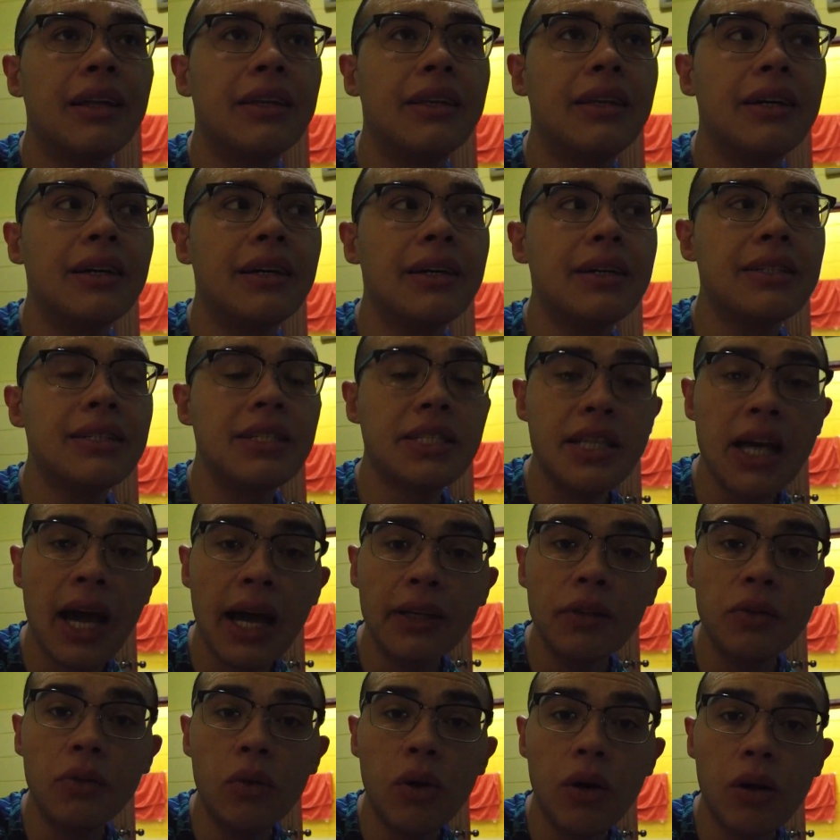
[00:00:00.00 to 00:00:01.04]
The
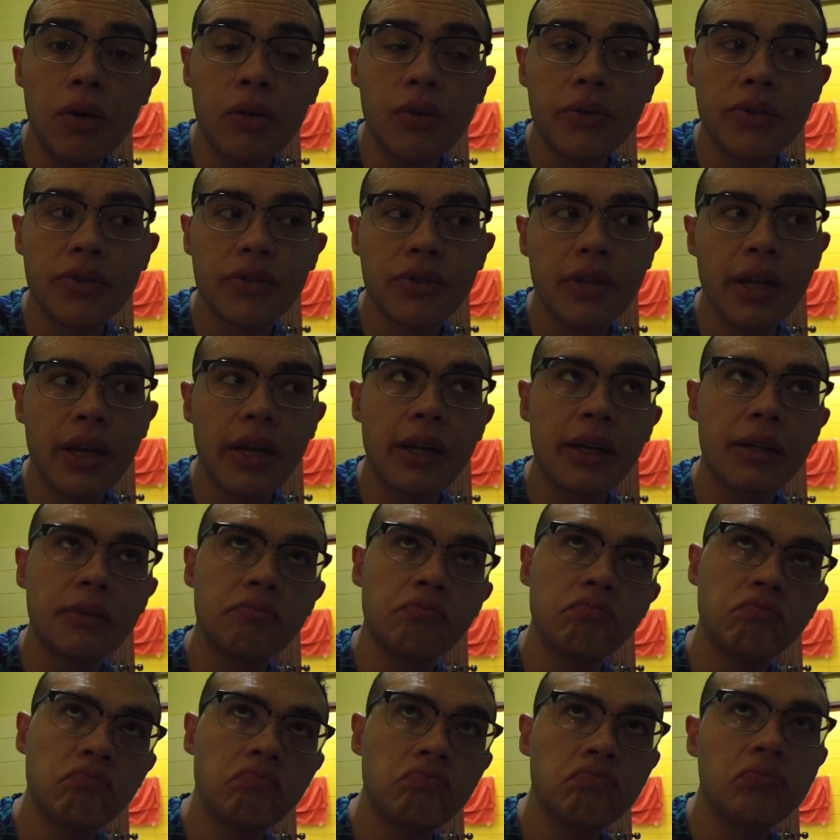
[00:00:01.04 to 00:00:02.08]
sidewalks,
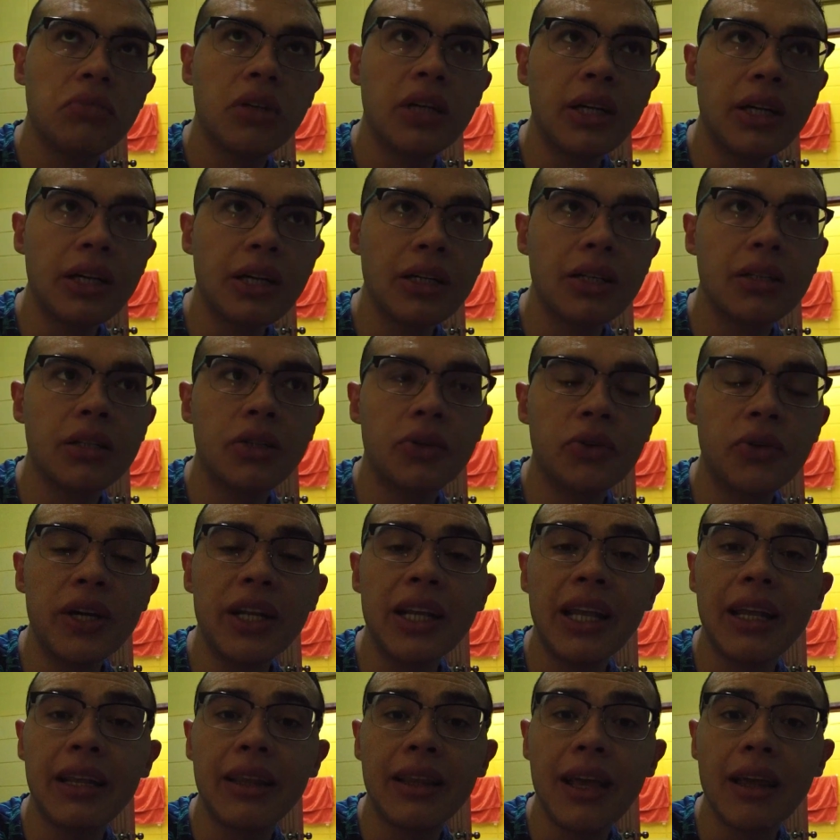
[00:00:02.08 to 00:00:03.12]
they're
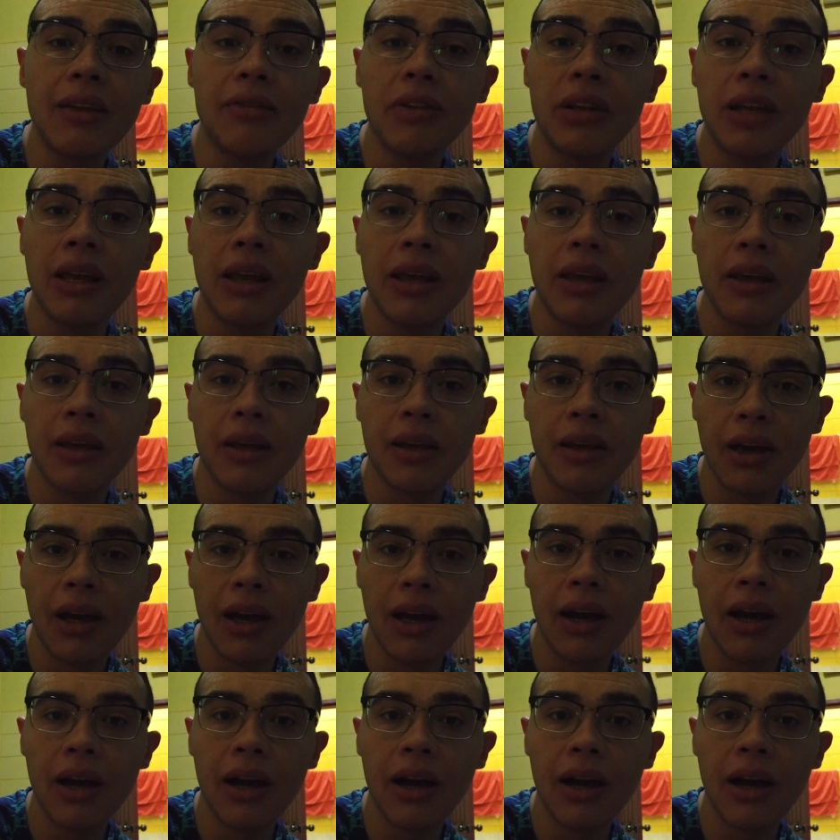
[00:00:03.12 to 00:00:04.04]
relatively